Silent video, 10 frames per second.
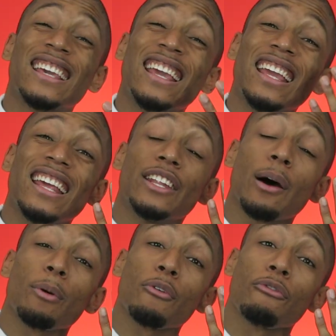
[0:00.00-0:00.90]
Key
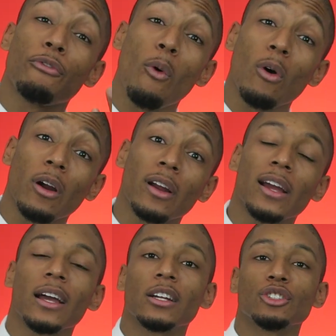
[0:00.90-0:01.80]
number four,
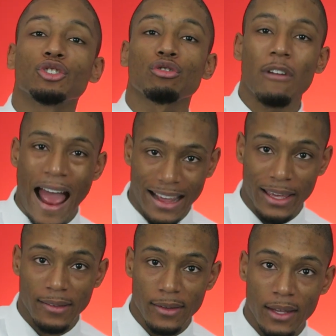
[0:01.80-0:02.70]

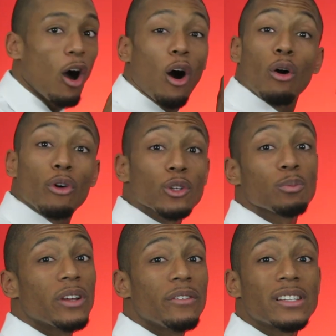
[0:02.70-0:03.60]
track it. All
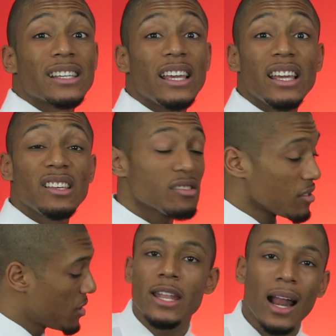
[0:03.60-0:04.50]
those previous
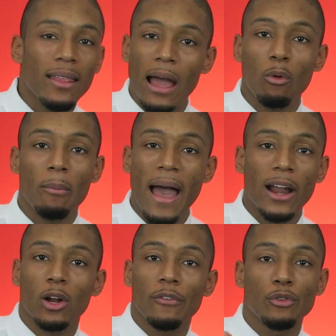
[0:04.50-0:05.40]
keys, none of that will
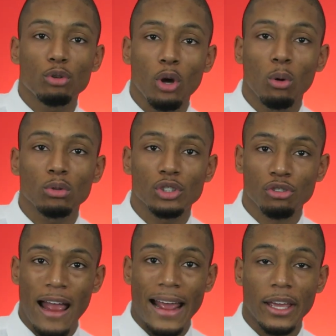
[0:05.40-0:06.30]
matter if you don't
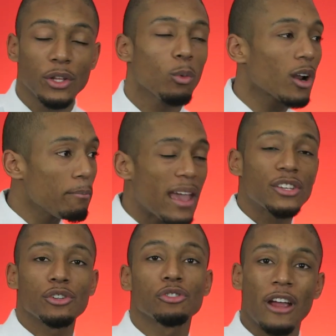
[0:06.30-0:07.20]
track it. You wanna
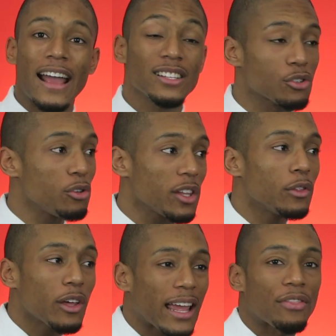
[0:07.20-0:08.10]
make sure you track it so you
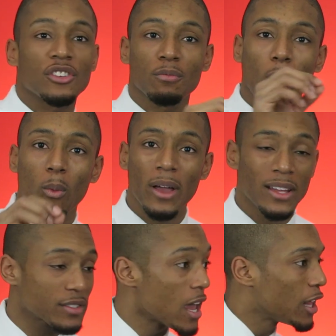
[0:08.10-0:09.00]
can look at the small
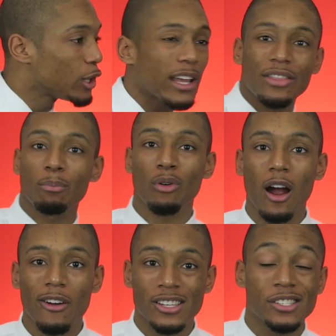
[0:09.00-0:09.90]
wins, look at the
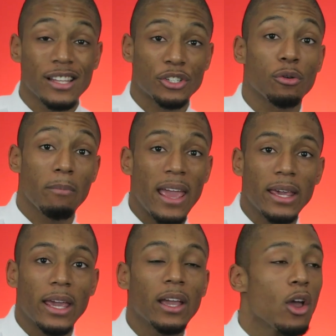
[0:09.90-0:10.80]
progresses that you're
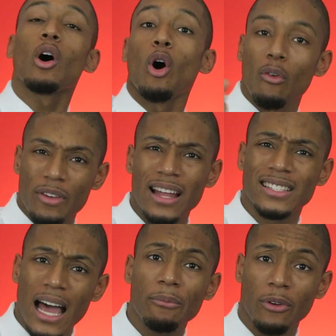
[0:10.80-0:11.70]
making over
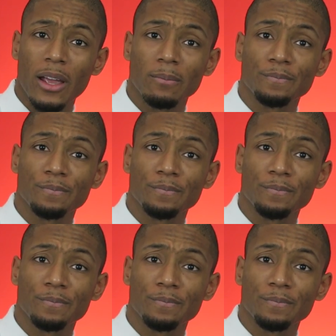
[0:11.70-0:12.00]
that time frame.